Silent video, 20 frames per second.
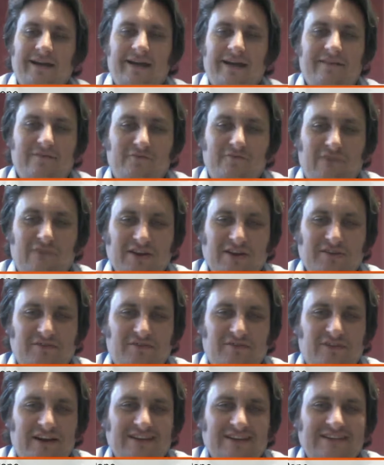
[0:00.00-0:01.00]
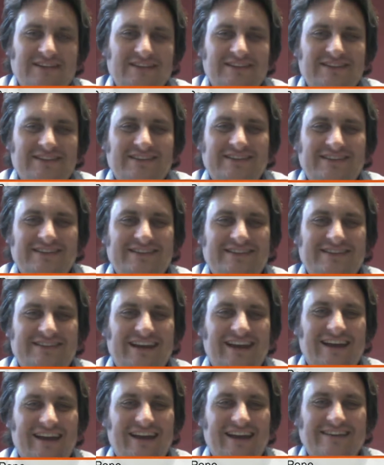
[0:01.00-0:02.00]
a range of devices that
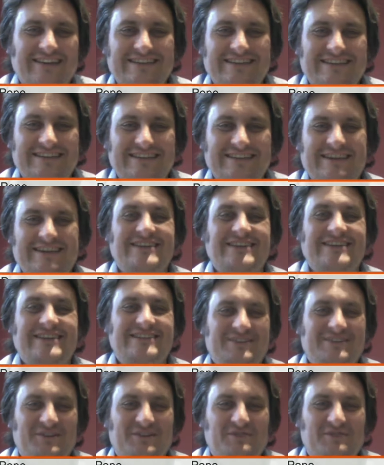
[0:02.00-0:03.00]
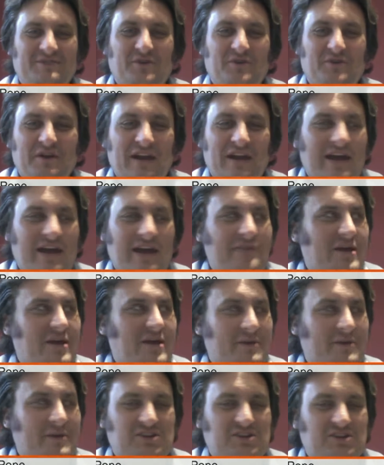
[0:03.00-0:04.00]
I can test on for you, and I have a couple
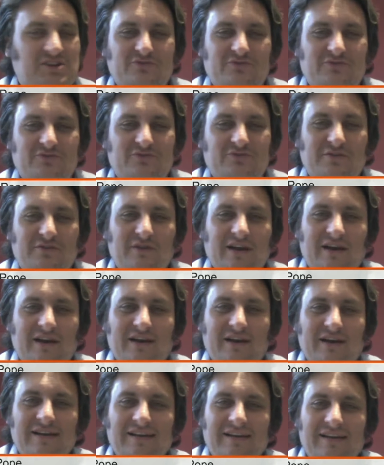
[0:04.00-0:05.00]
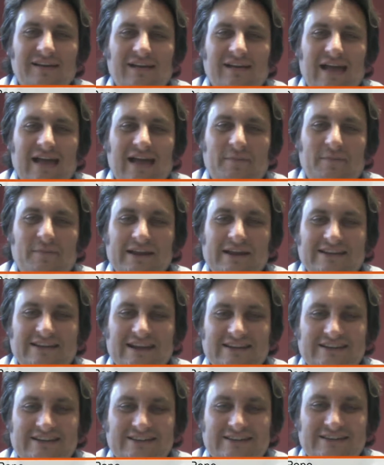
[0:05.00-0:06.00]
of children who happily
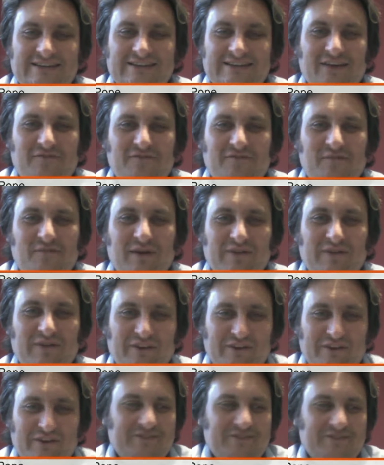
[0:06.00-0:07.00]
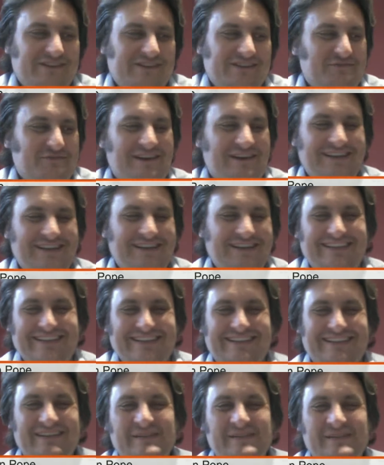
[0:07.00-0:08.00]
test stuff on my phones as well.
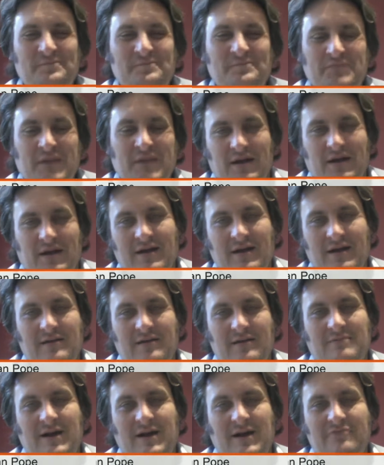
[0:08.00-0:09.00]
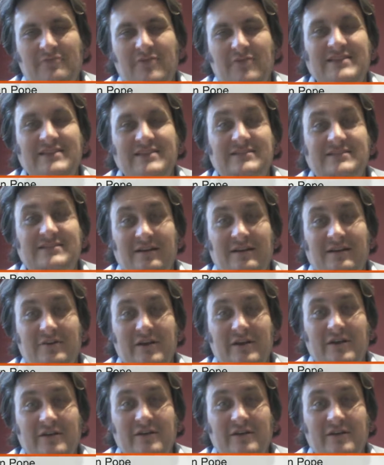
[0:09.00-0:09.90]
My rates are very low.